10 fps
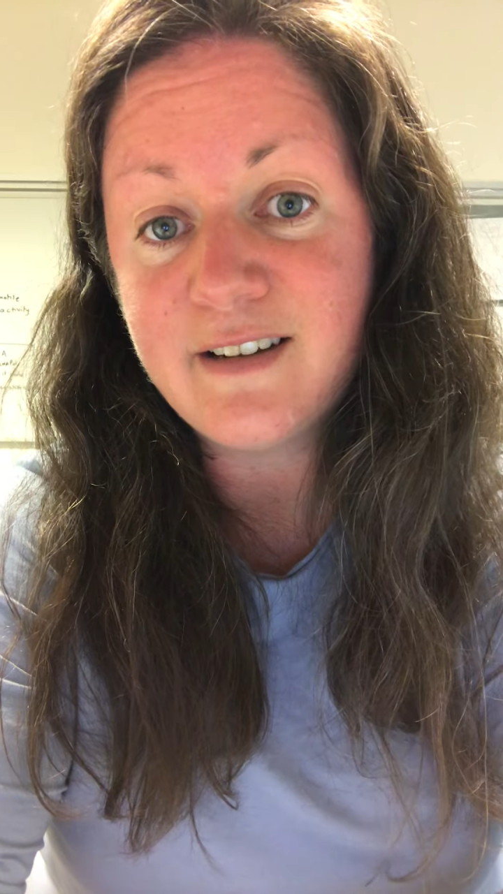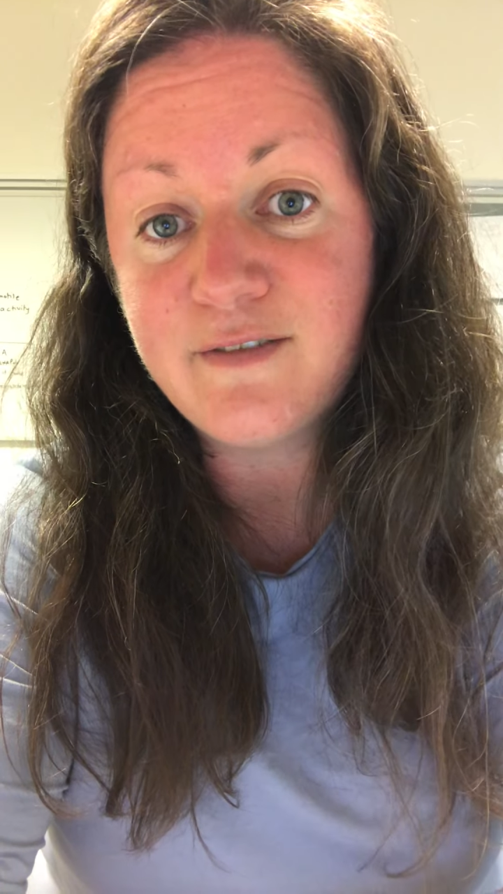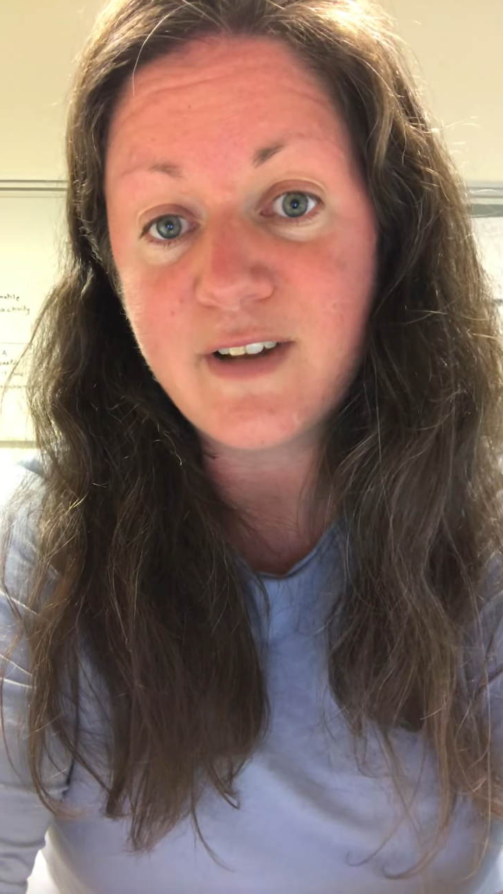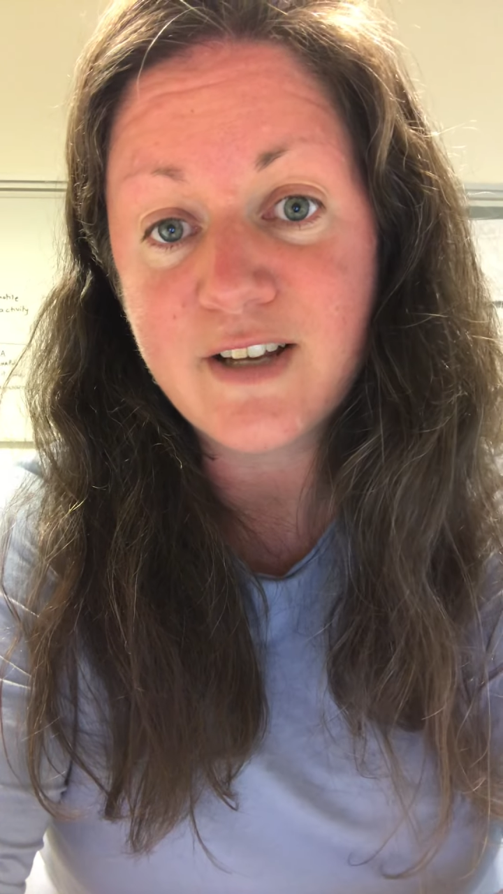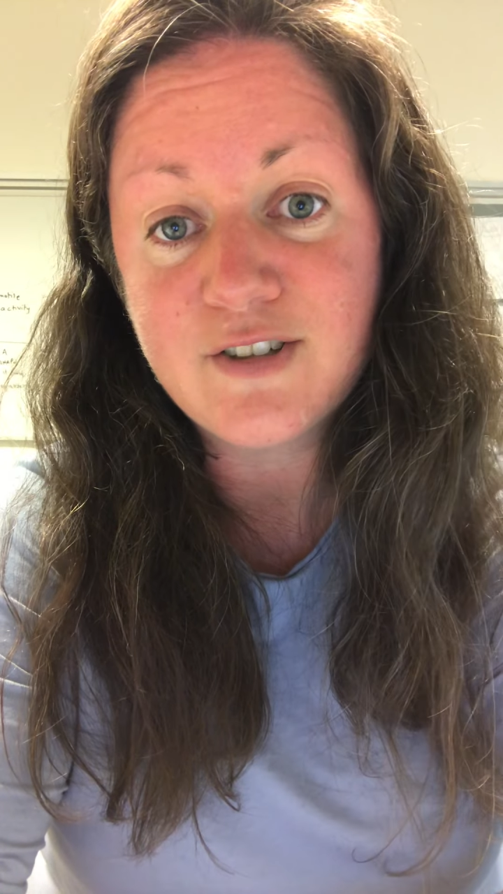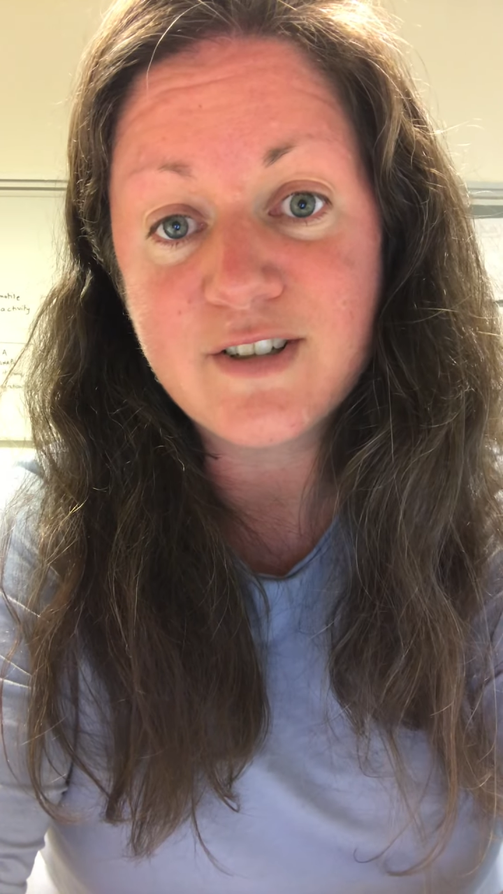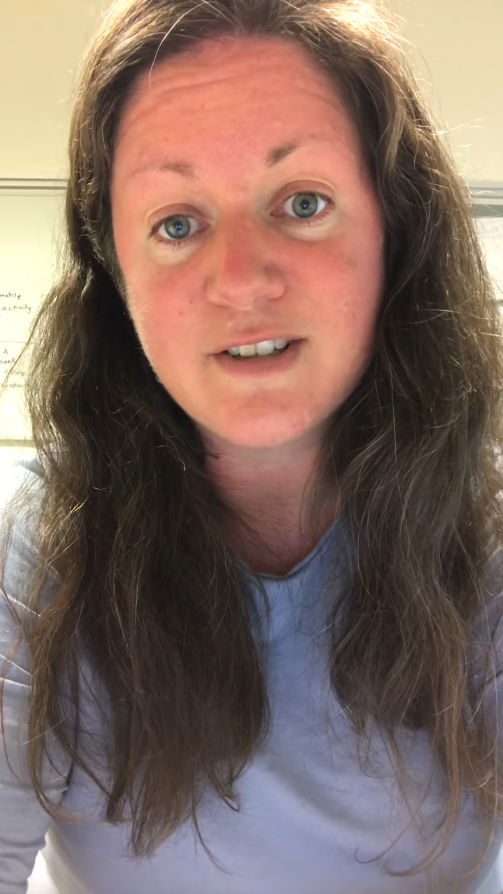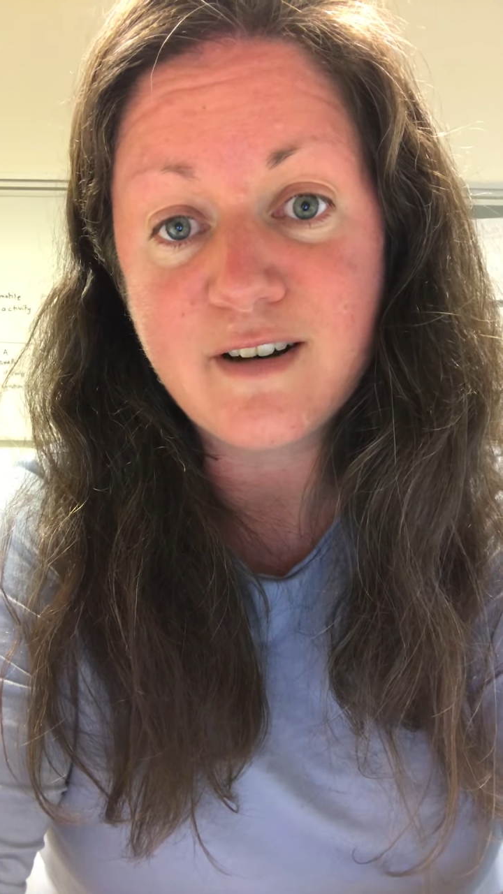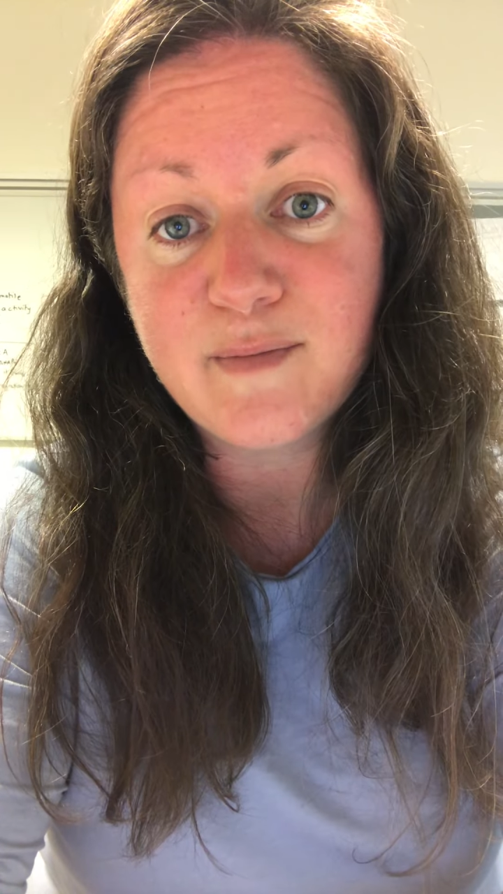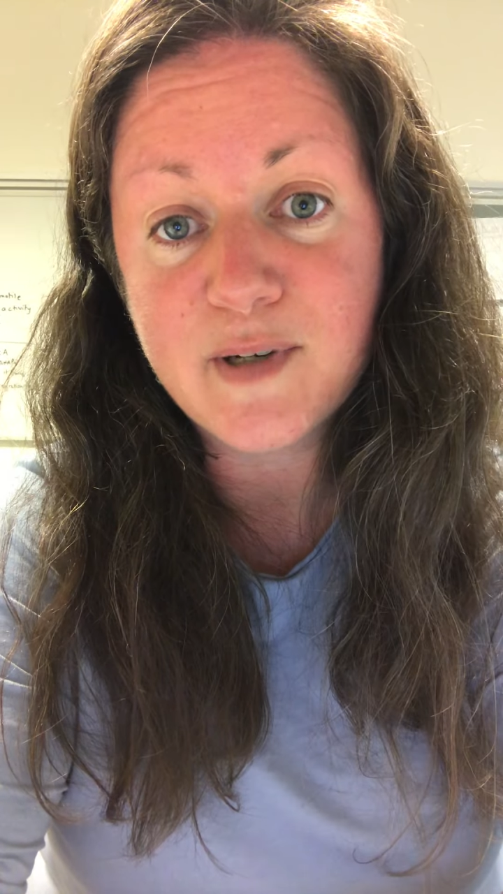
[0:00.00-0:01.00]

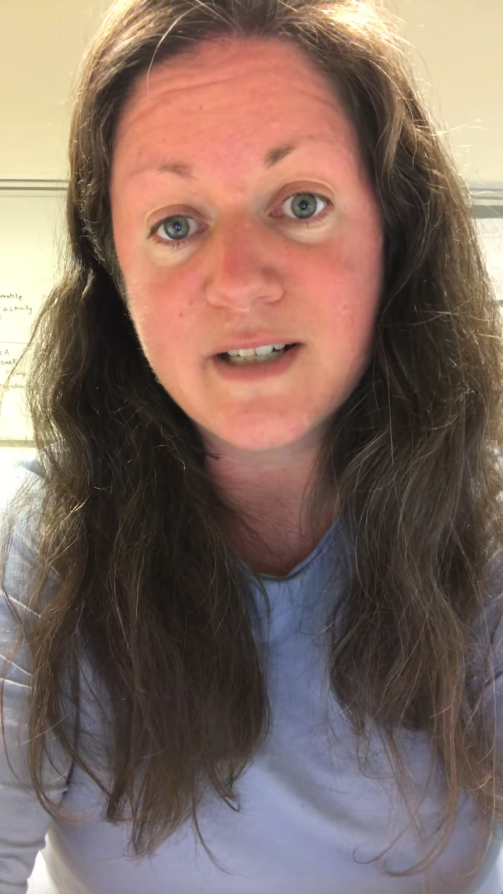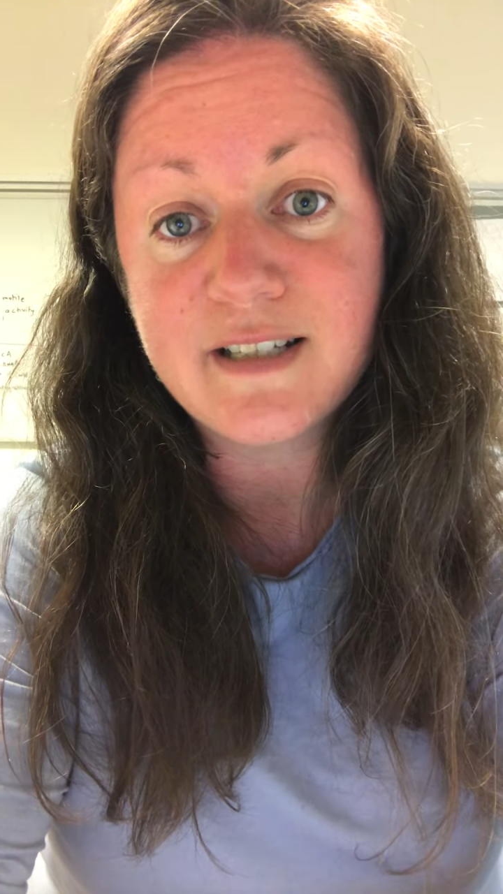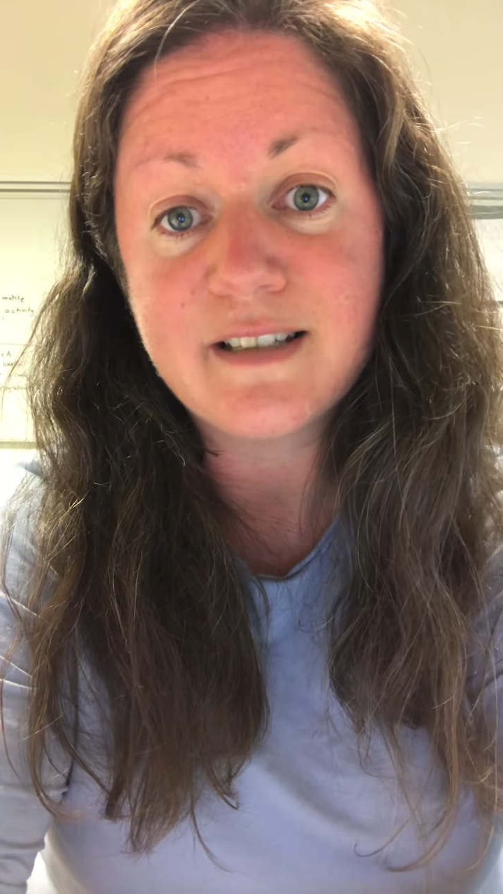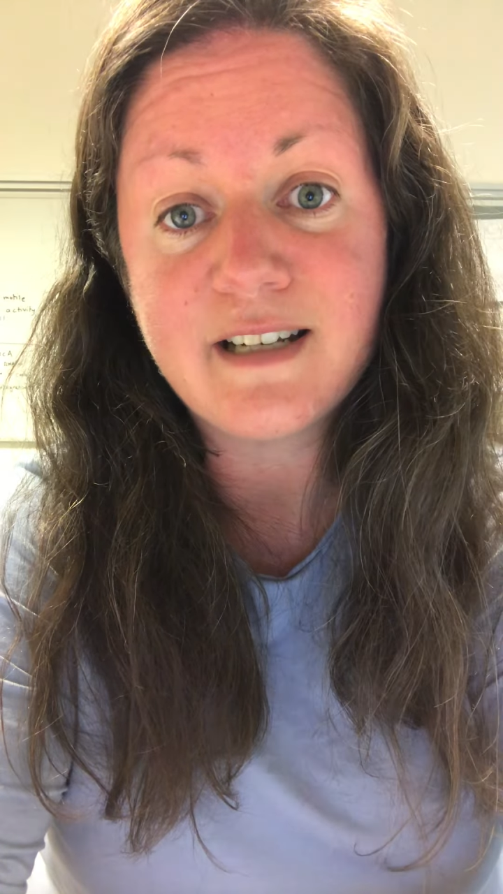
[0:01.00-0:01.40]
infections in our bodies